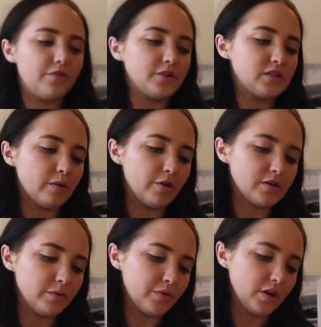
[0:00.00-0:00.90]
good for
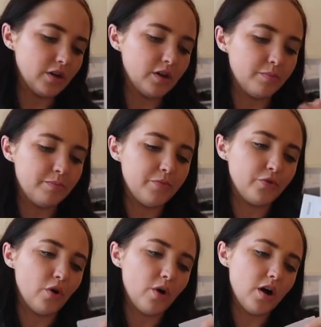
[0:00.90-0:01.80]
summer, something good to
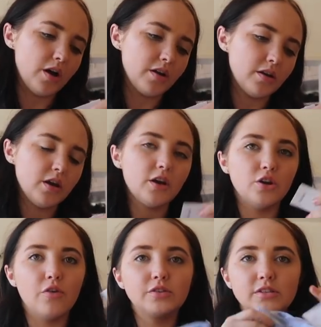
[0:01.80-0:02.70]
throw on.
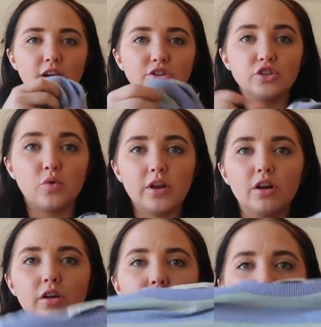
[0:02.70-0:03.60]
No, this is actually twenty
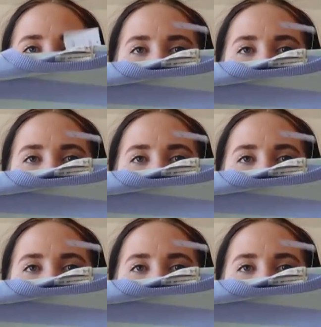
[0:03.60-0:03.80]
dollars,